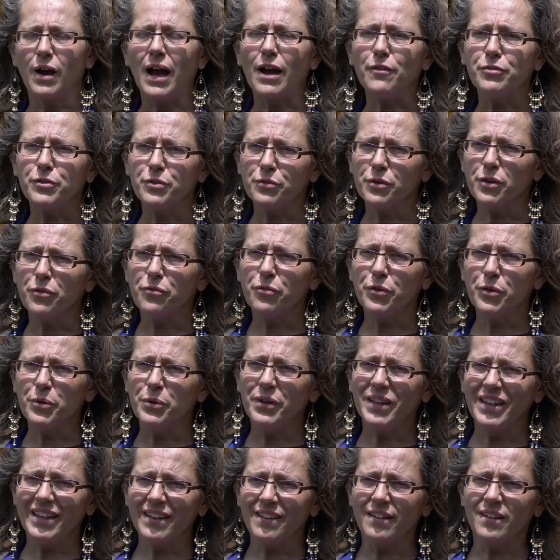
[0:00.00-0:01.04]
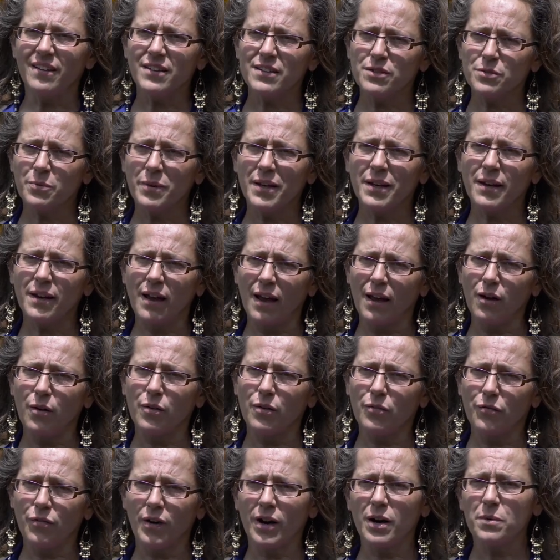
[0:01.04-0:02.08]
So after a few years, when
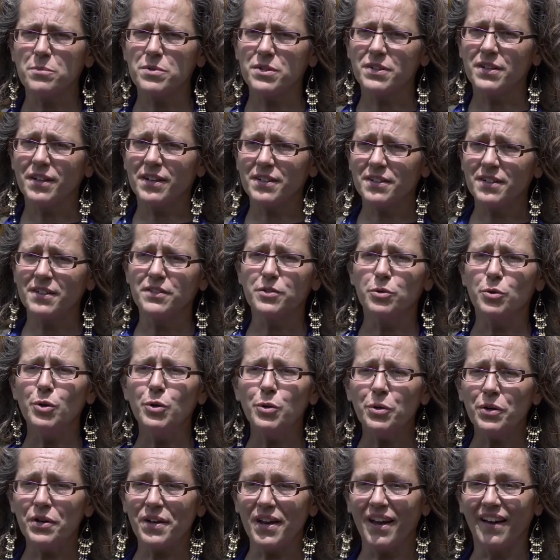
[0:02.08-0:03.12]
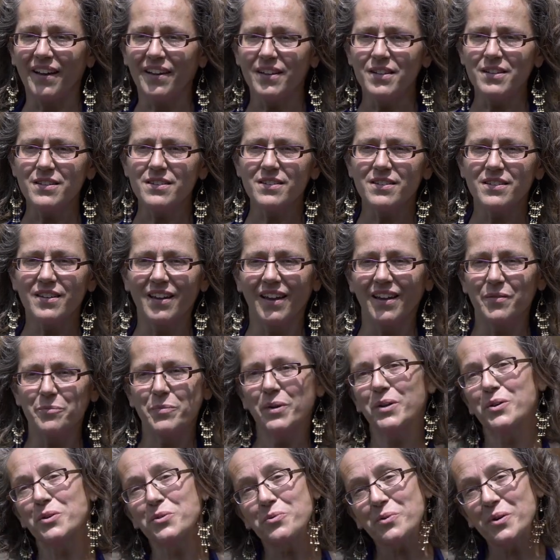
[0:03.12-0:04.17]
our farm started to look nice, and
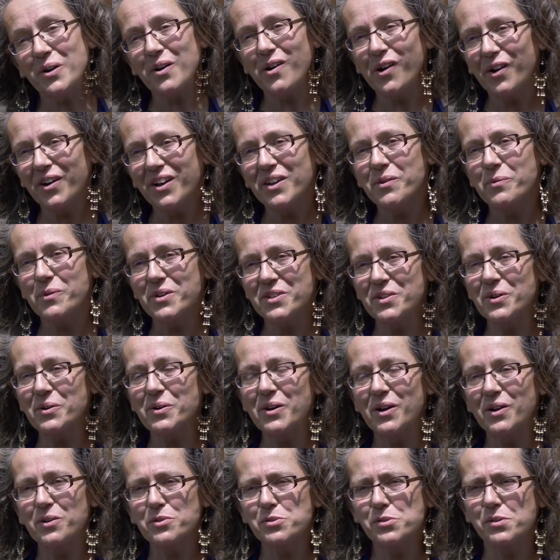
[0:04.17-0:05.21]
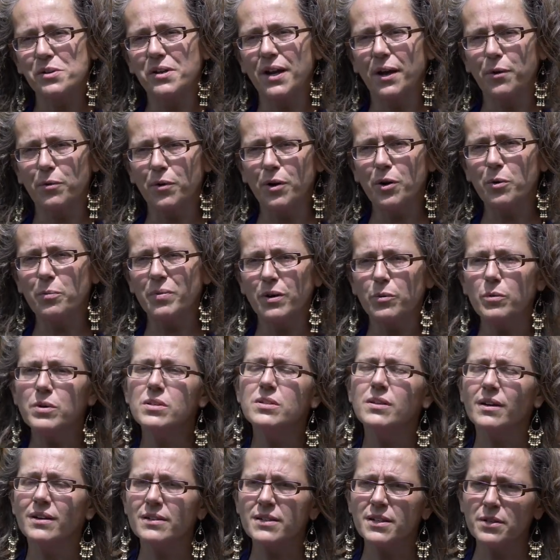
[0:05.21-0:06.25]
because we're lucky we're so close to Nairobi, we
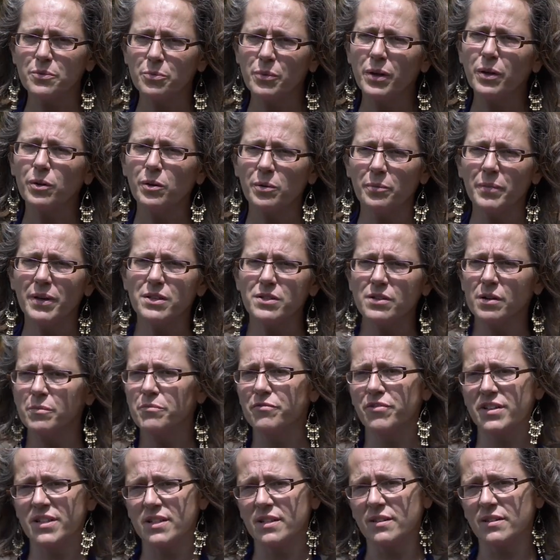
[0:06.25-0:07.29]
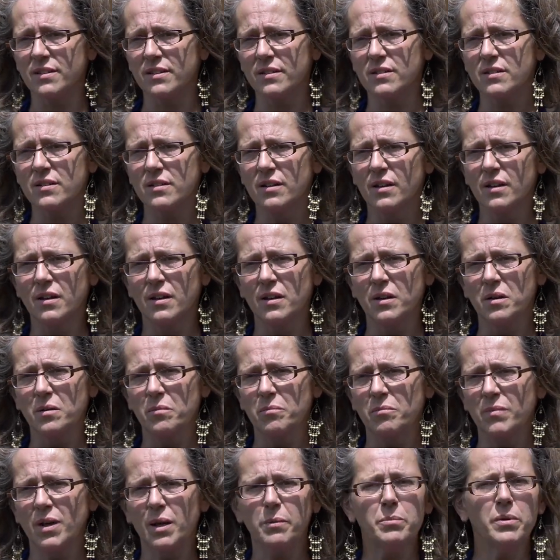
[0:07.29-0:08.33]
started welcoming some visitors
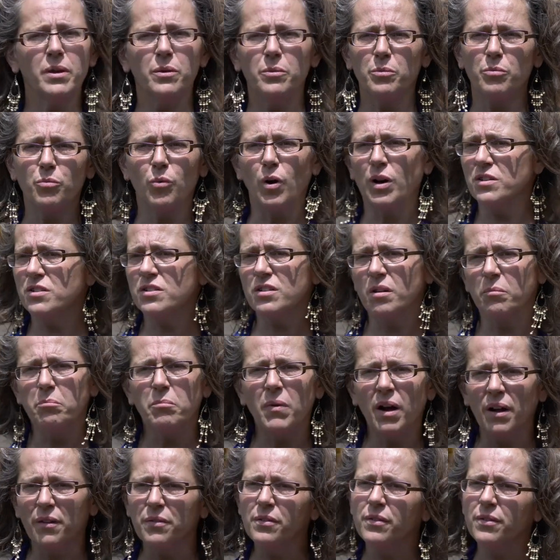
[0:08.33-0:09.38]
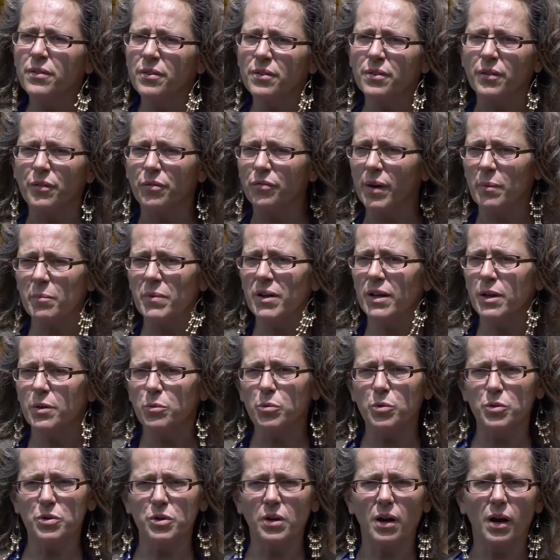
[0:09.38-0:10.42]
maybe once a month a family
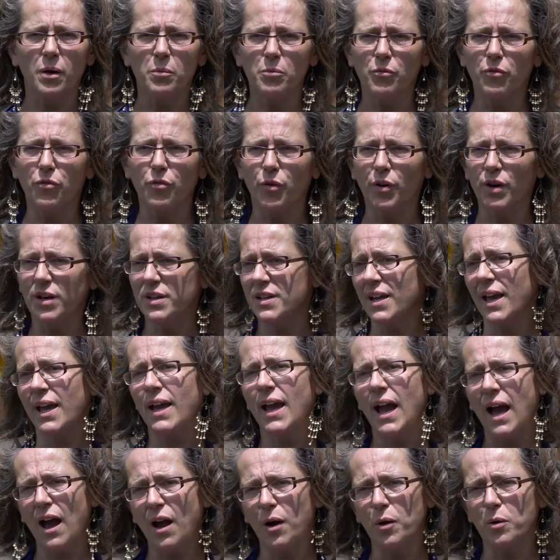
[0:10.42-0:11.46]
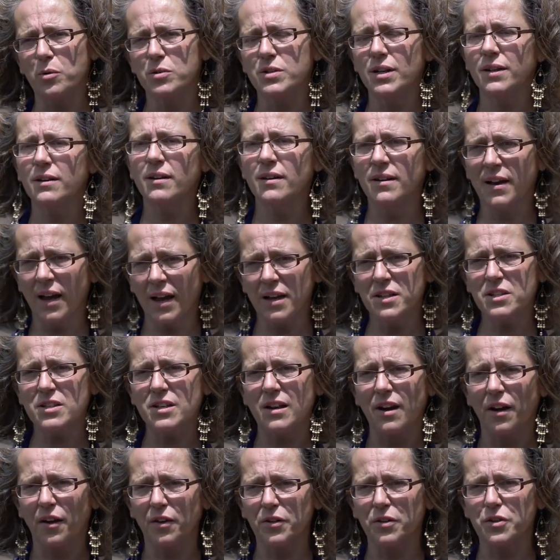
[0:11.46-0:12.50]
would come for a day out and a nice
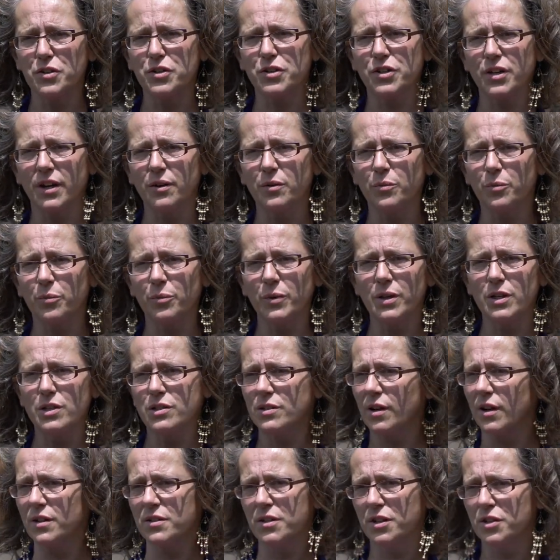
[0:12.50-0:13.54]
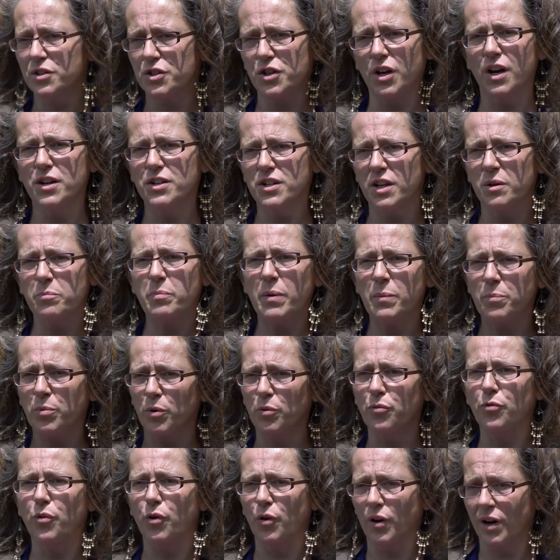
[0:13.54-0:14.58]
lunch and we started charging
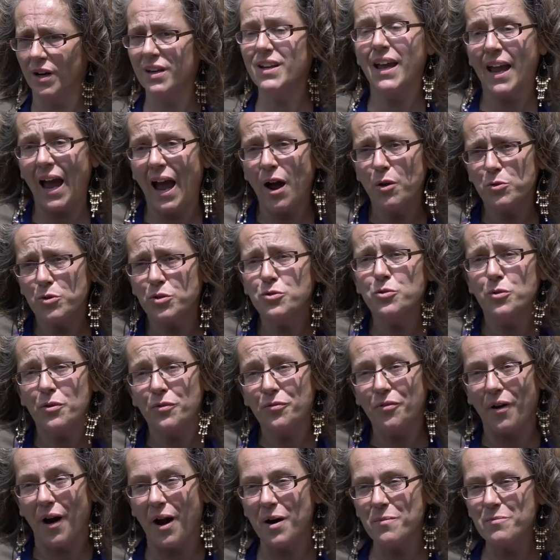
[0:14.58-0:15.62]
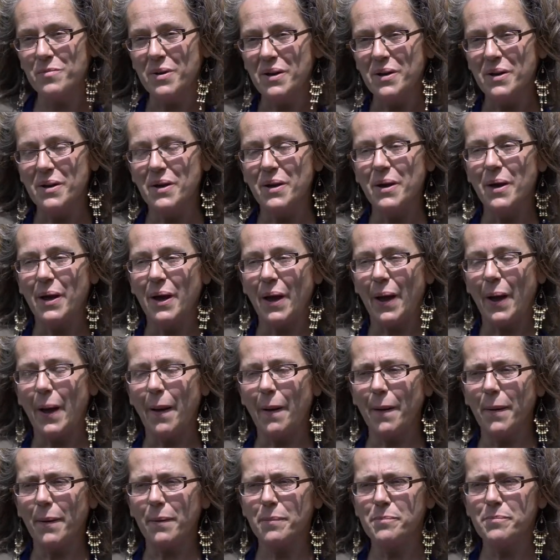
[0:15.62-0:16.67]
people for a day out to the farm
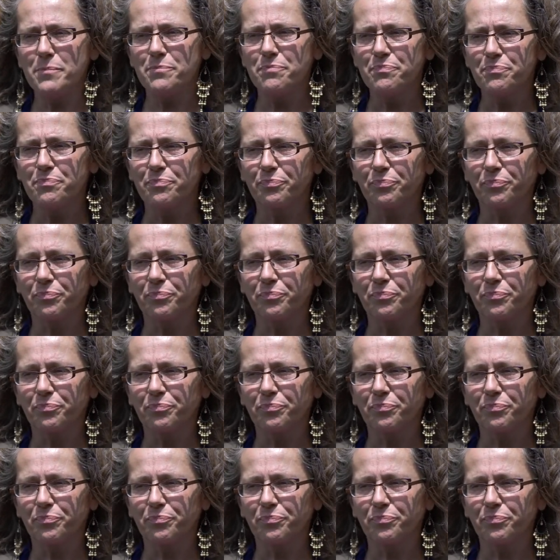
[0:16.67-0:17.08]
um,